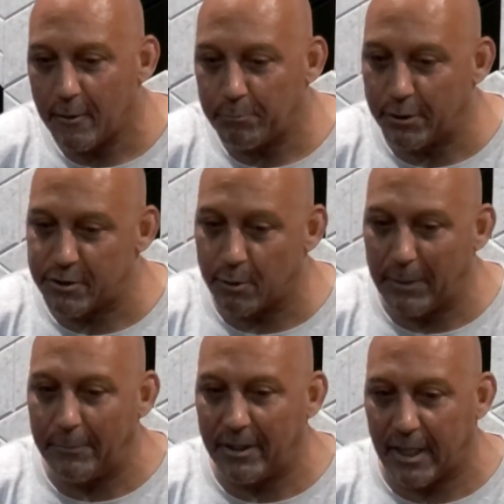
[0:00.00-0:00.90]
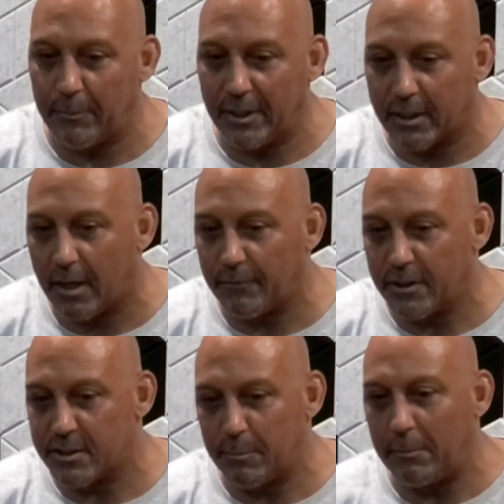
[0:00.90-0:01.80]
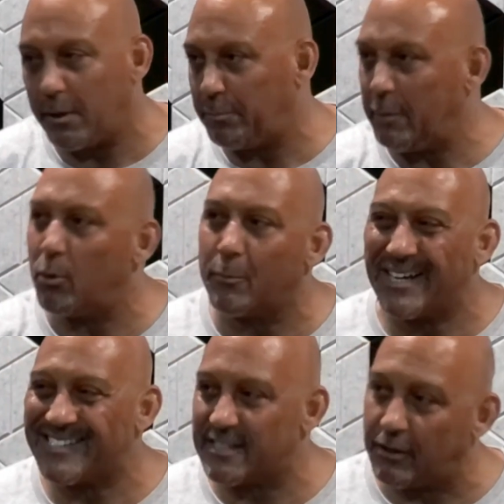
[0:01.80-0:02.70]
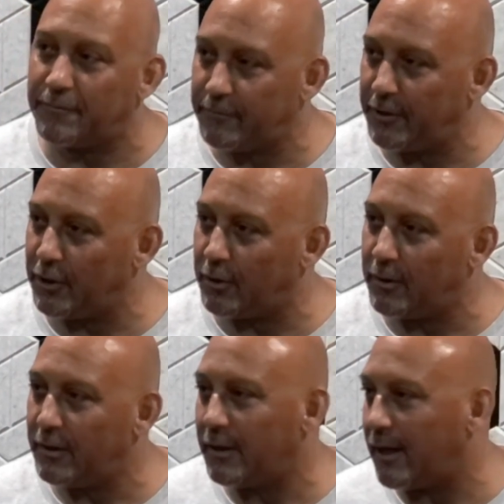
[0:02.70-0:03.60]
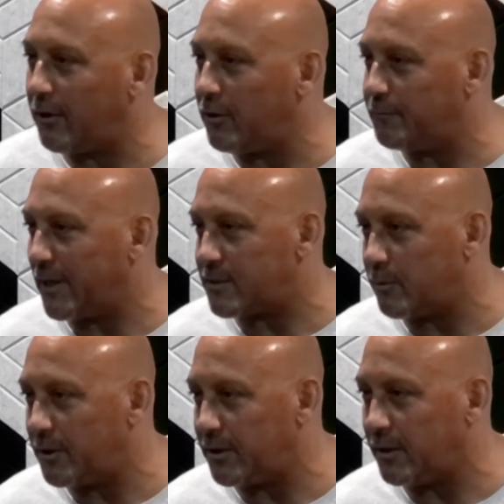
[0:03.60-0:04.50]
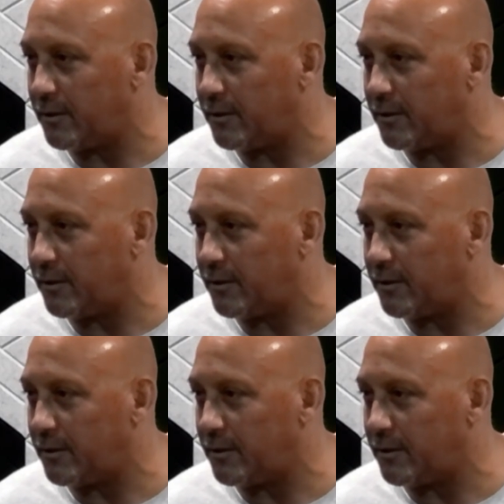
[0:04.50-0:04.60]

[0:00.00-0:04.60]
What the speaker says: But so maybe it gave me the confidence maybe to be more myself, you know? I don't know if that's what it did.